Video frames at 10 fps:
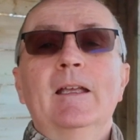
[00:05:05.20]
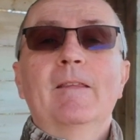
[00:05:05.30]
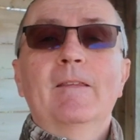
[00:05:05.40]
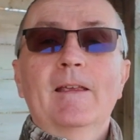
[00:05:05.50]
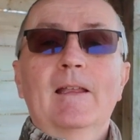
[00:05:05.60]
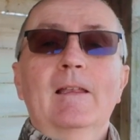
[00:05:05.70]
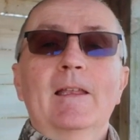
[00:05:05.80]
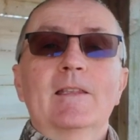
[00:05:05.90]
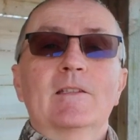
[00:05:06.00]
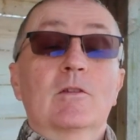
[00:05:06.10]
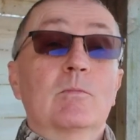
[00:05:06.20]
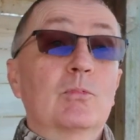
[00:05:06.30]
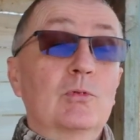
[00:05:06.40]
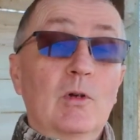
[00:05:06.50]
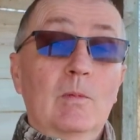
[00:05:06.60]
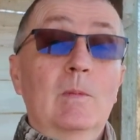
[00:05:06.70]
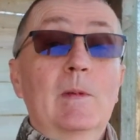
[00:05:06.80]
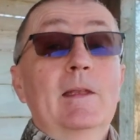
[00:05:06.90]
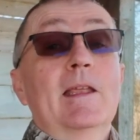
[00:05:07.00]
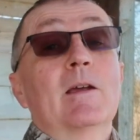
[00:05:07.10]
that lens could
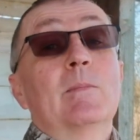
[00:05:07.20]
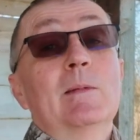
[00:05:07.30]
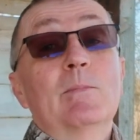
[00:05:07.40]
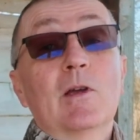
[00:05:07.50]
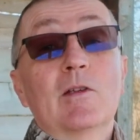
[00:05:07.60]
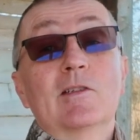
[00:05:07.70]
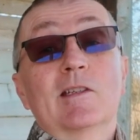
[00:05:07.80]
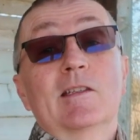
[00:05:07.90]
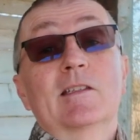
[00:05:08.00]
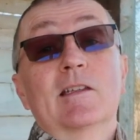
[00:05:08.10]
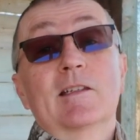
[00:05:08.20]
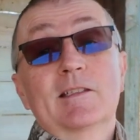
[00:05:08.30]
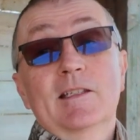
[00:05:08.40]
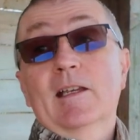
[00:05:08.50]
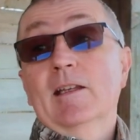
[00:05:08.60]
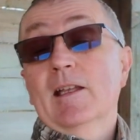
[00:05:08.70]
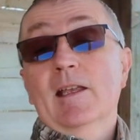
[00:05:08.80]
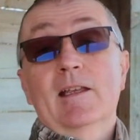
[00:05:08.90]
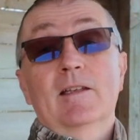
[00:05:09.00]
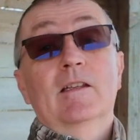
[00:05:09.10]
probably now be purchased second
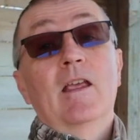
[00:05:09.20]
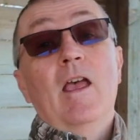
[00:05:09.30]
hand